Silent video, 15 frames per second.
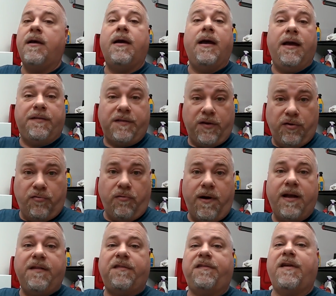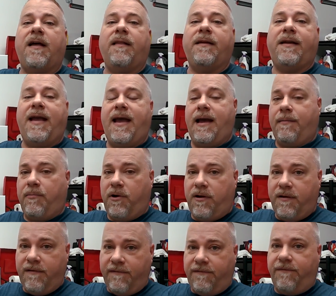It's a great solid camera
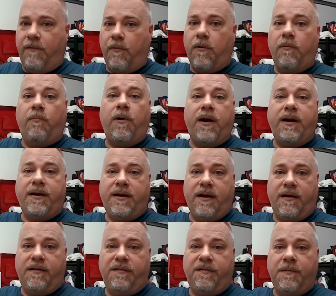for what it does.